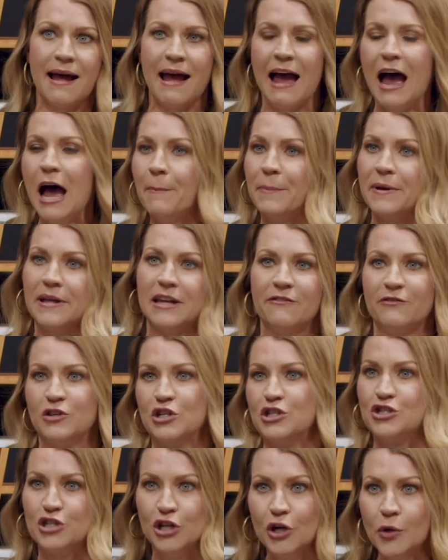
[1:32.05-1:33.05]
happen if
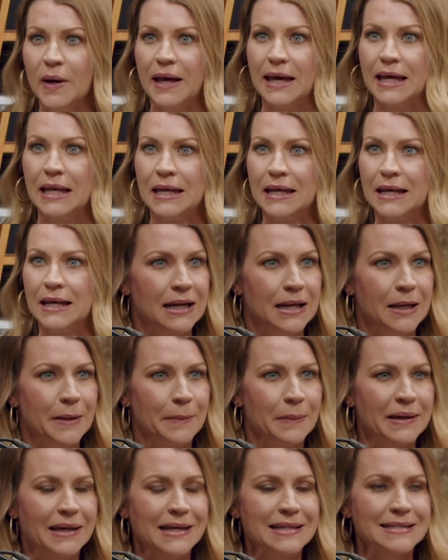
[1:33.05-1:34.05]
you do it,
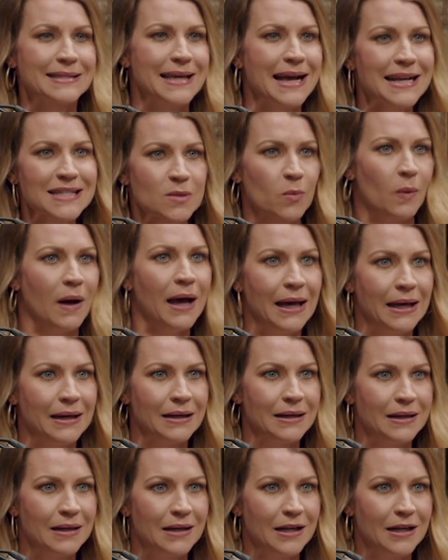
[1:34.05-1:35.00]
because guess what?